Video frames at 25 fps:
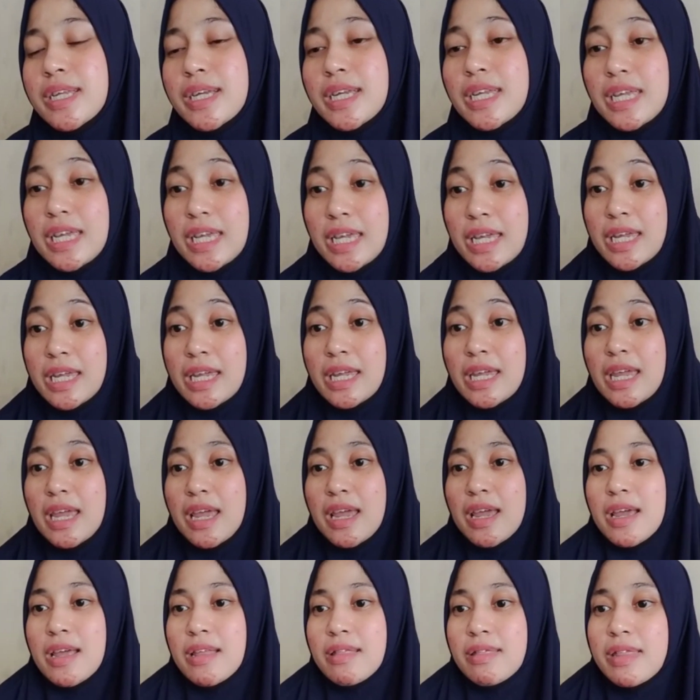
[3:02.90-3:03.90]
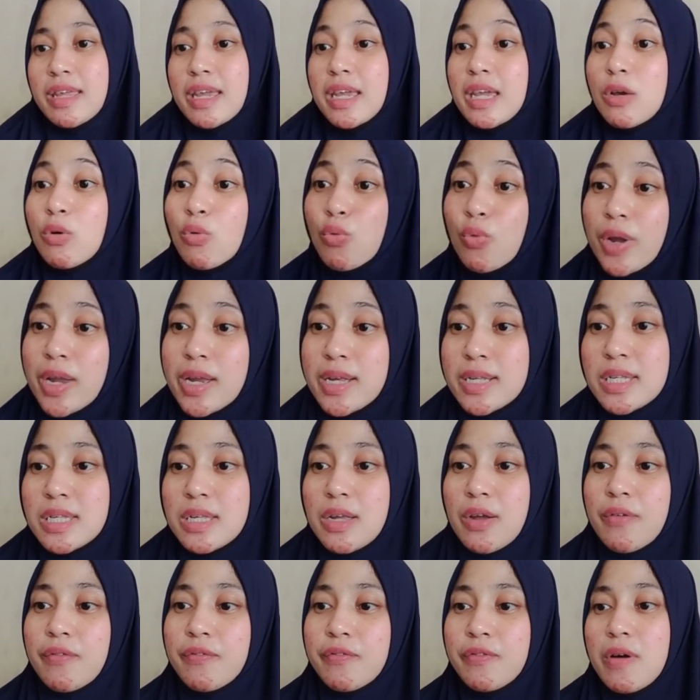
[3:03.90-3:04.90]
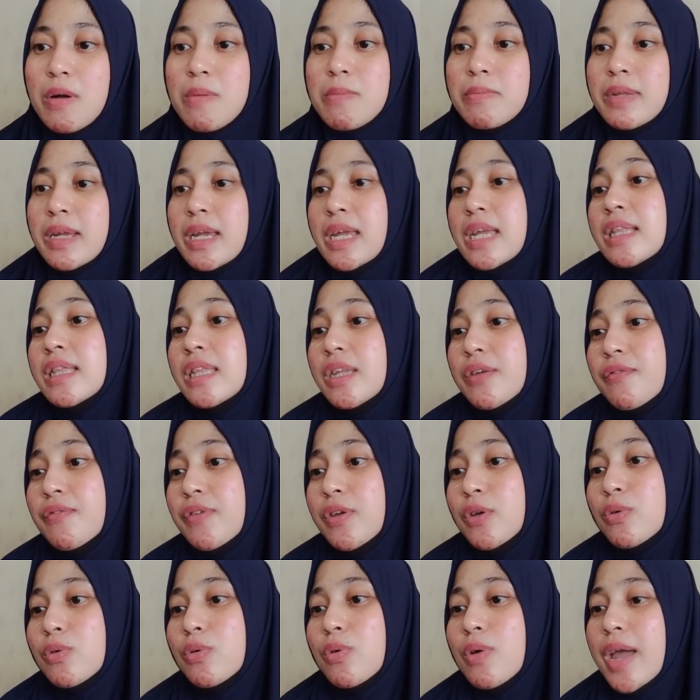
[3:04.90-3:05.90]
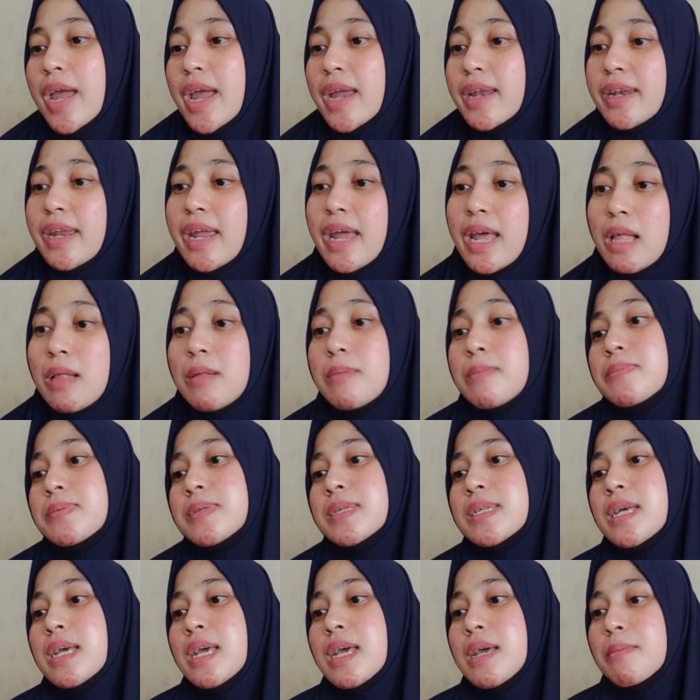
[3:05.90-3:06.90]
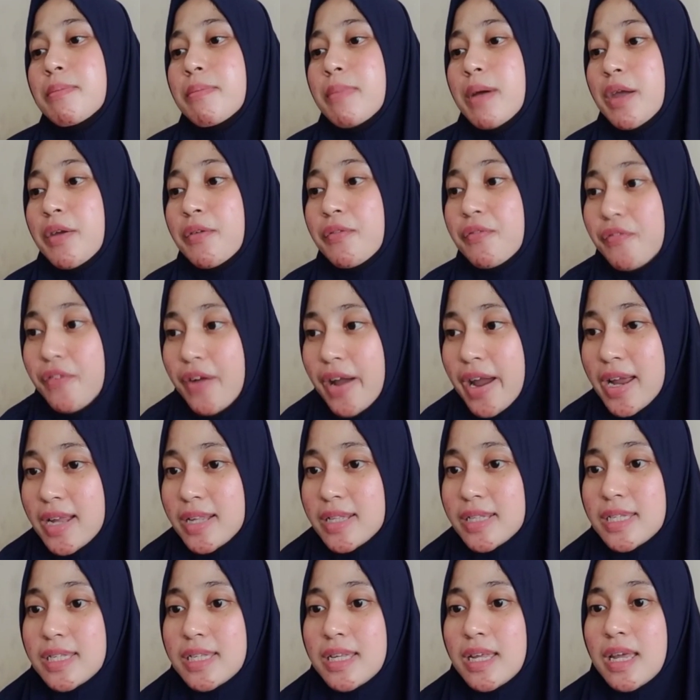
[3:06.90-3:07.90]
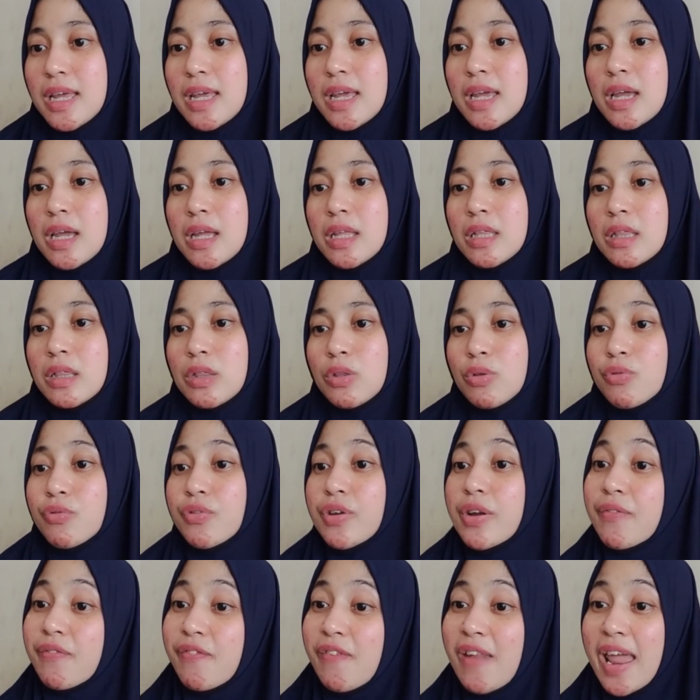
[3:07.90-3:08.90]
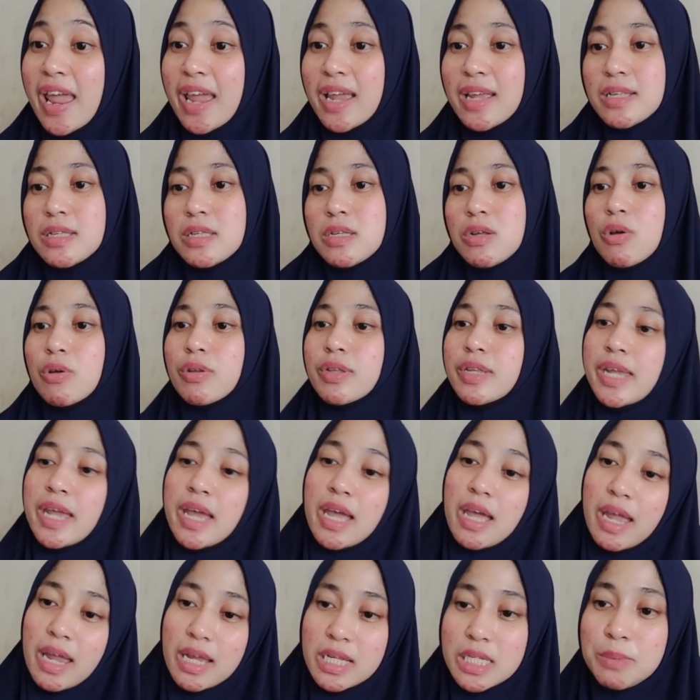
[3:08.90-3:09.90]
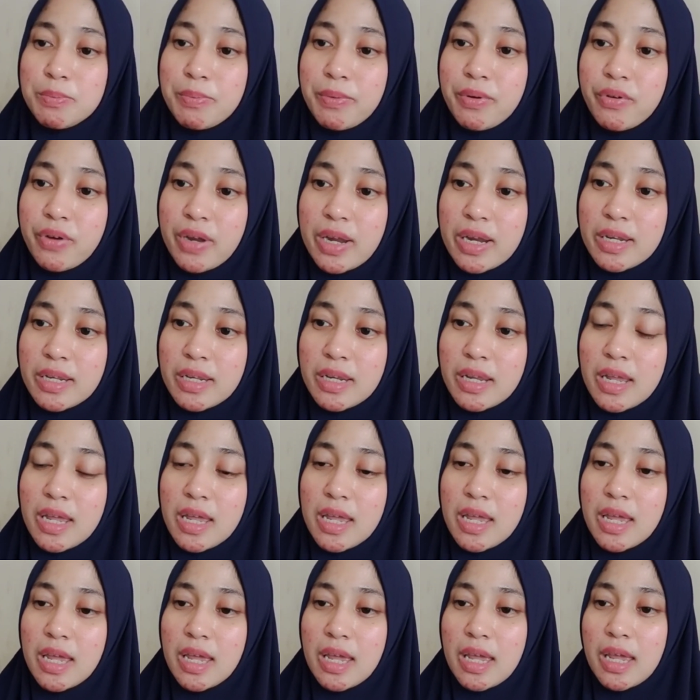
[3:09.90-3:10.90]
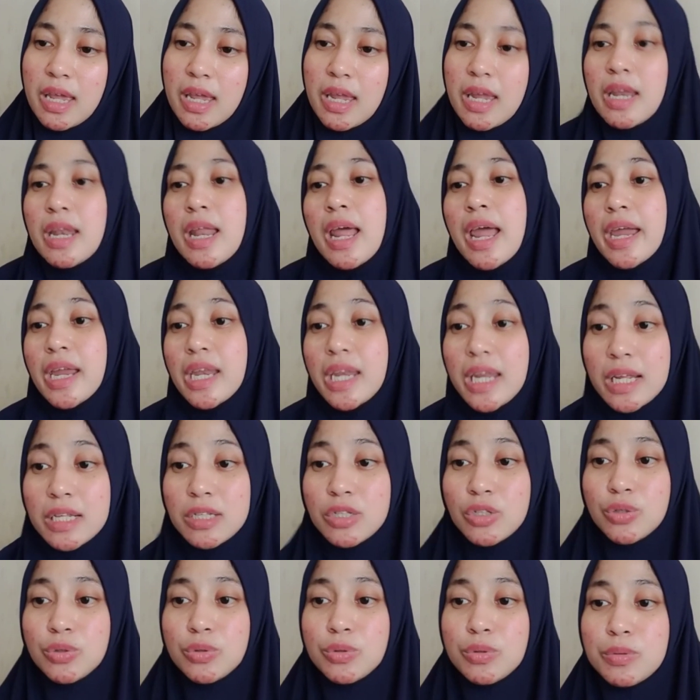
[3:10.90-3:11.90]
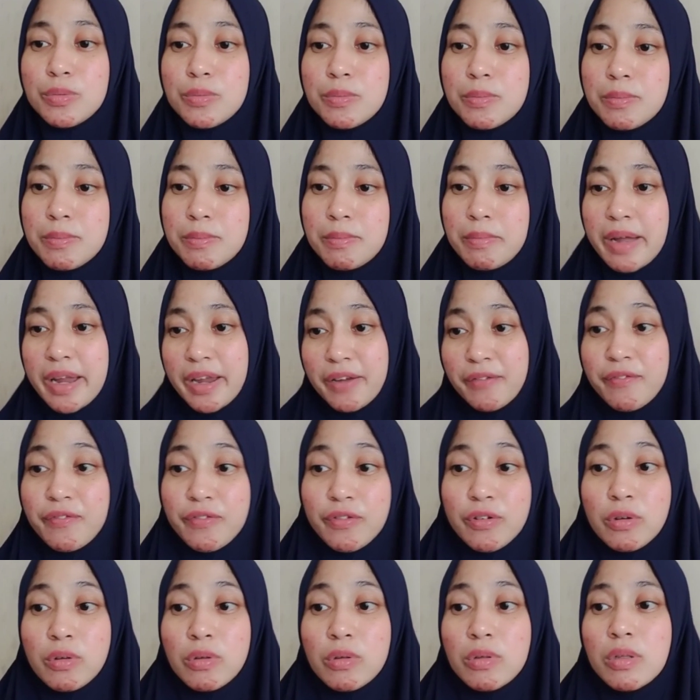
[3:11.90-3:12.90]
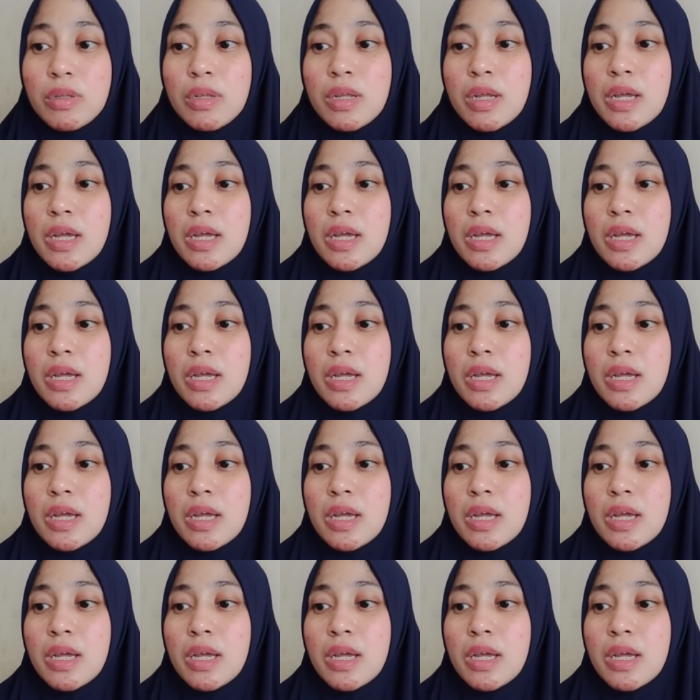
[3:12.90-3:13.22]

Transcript: the key takeaways from the interview and helps my friends to reflect on their experience. And I need to mindful